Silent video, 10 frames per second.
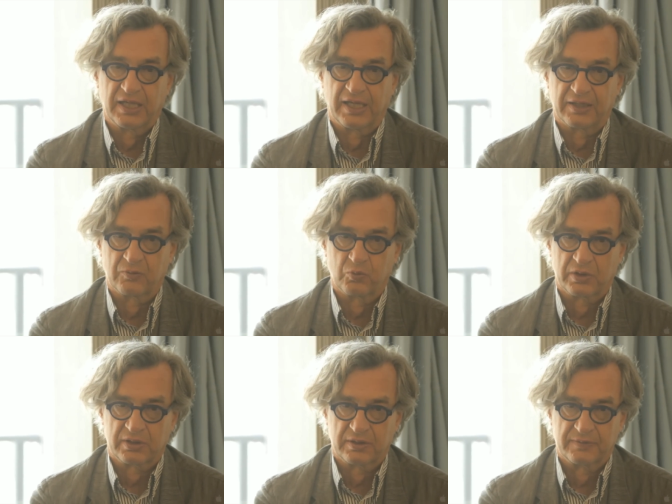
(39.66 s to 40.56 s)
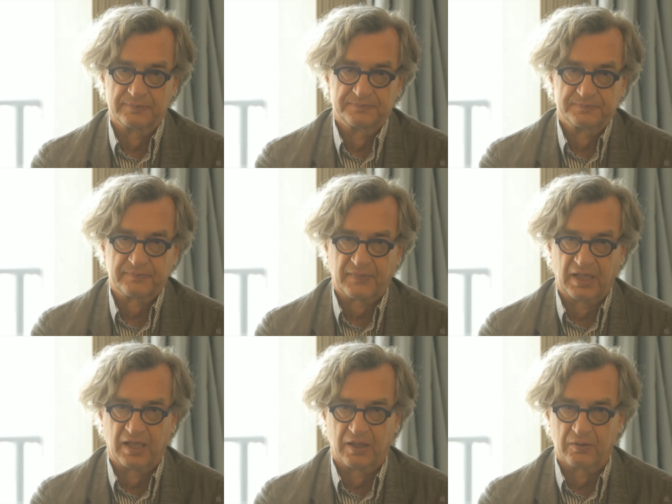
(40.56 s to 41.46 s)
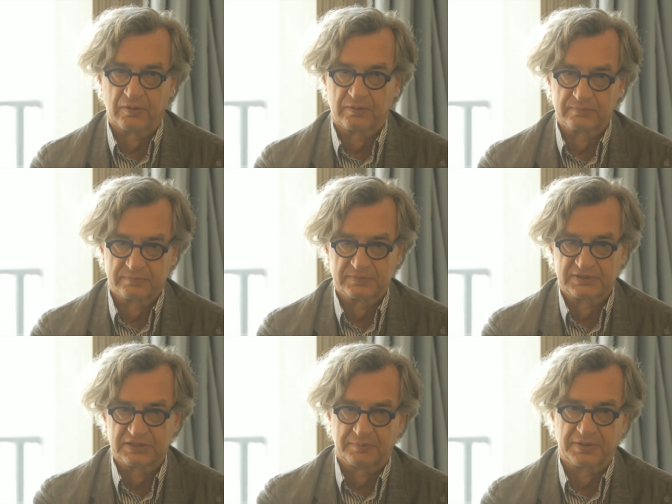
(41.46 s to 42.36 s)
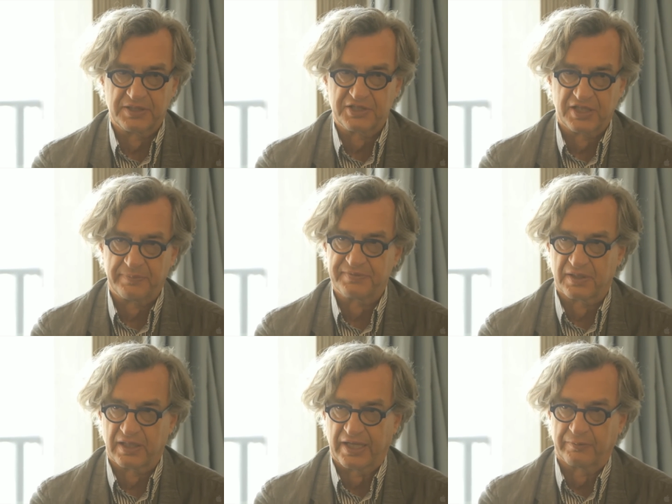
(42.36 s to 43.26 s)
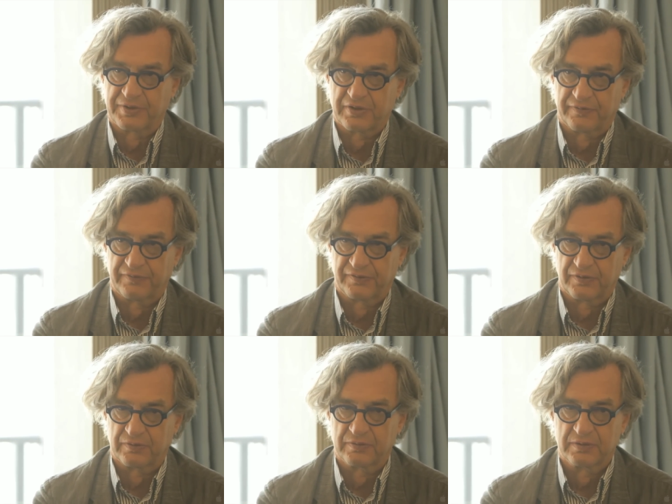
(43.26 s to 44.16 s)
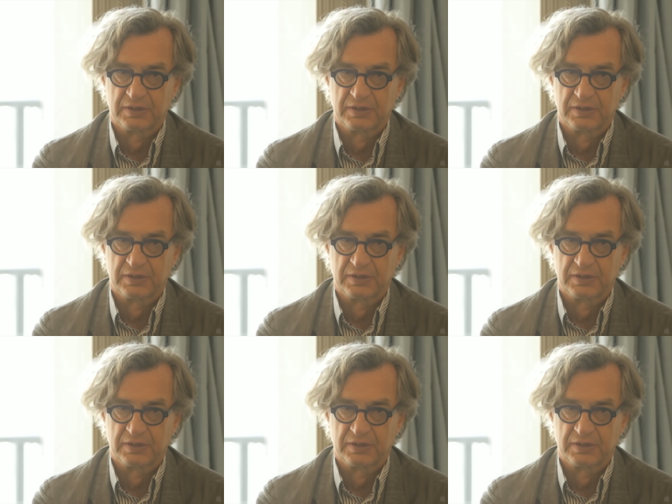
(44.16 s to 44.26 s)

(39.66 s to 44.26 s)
and what how somebody shapes a language of his own.